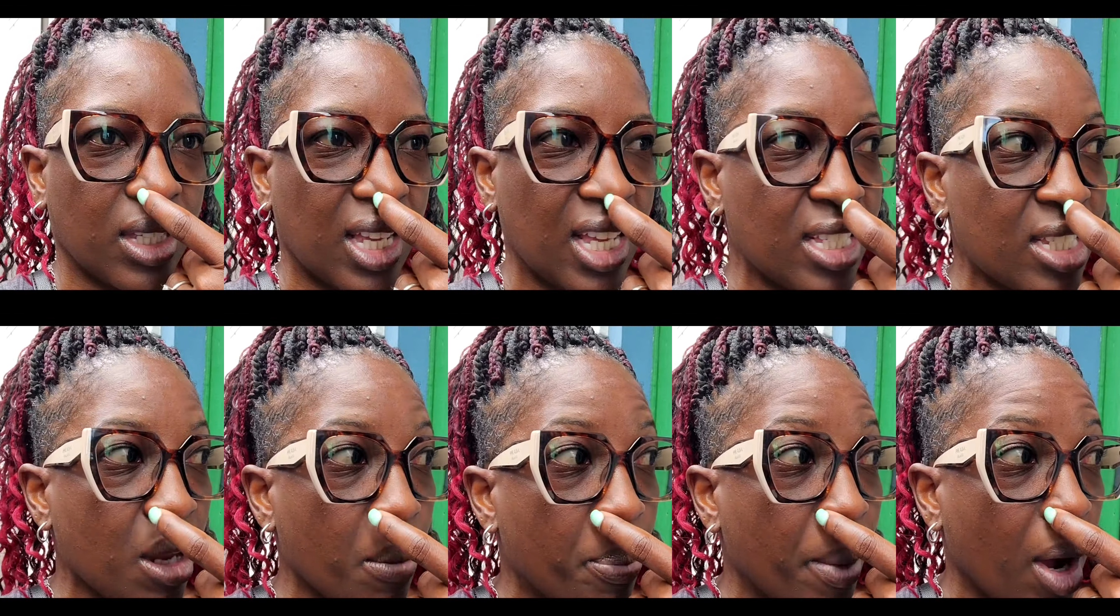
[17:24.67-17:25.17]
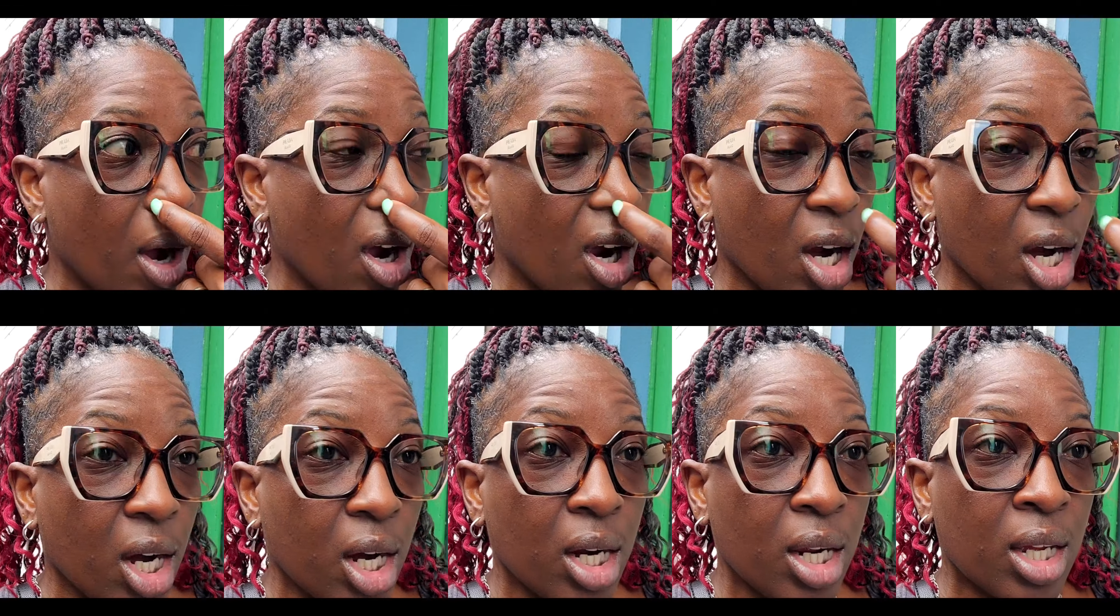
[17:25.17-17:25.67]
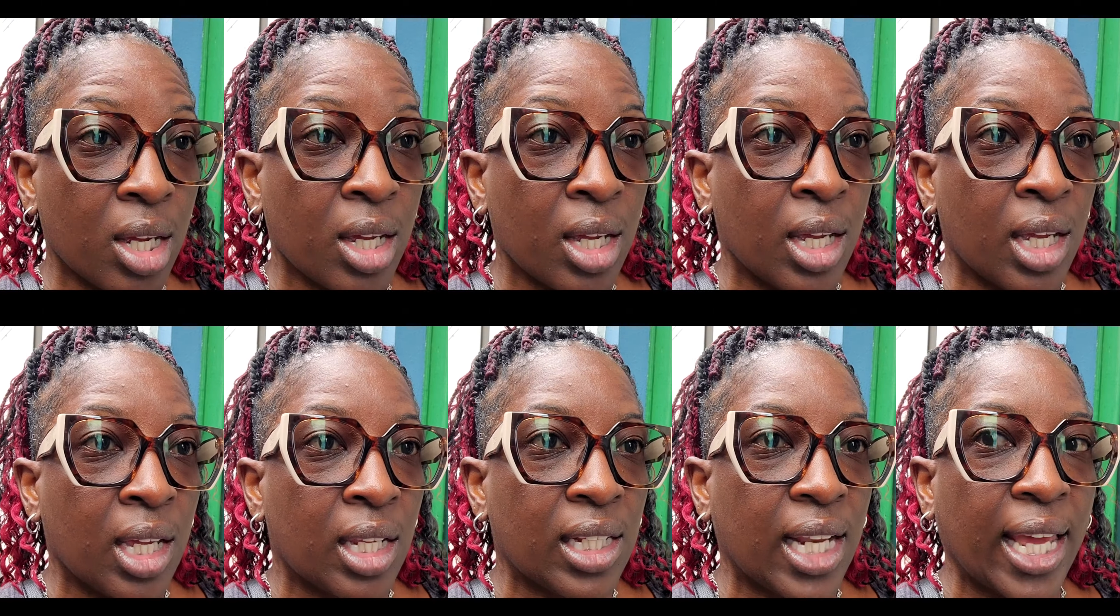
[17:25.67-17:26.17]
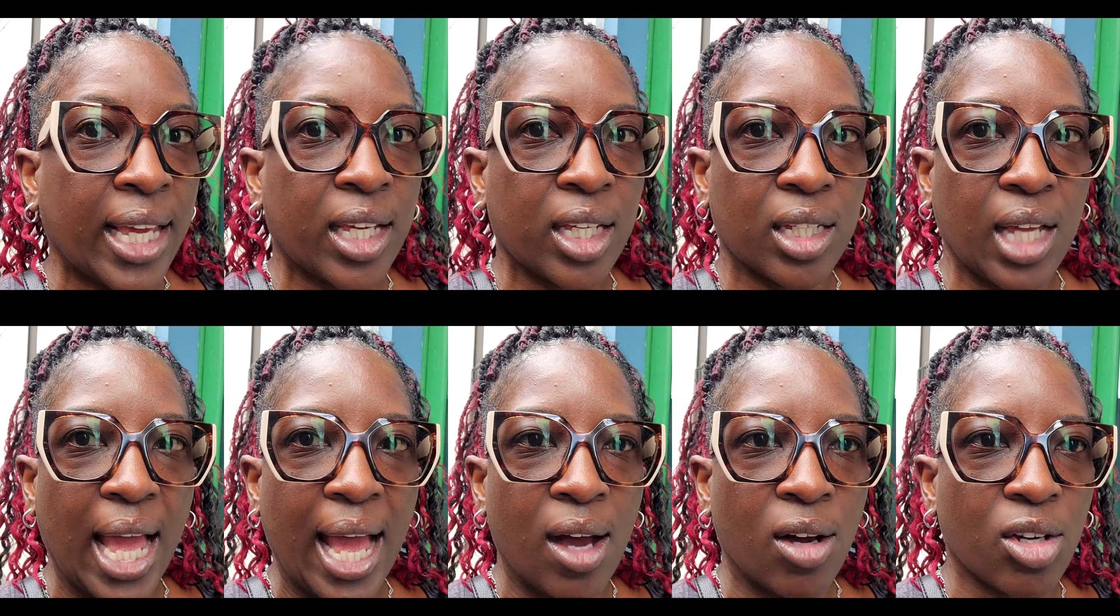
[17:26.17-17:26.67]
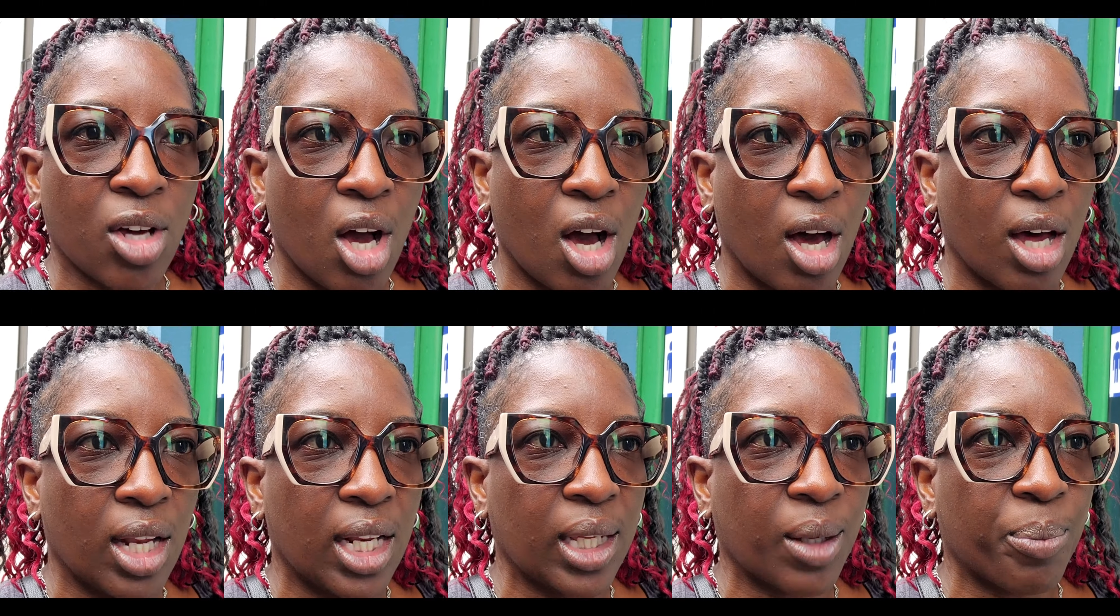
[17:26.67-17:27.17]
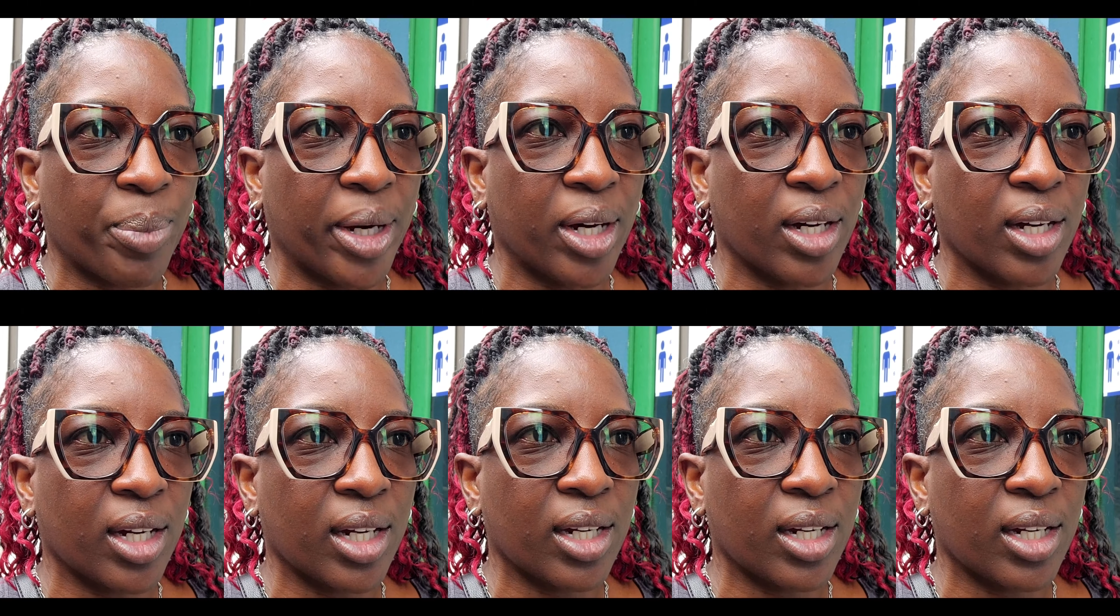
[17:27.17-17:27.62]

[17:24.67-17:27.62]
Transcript: It's a bar? Like an alcoholic bar?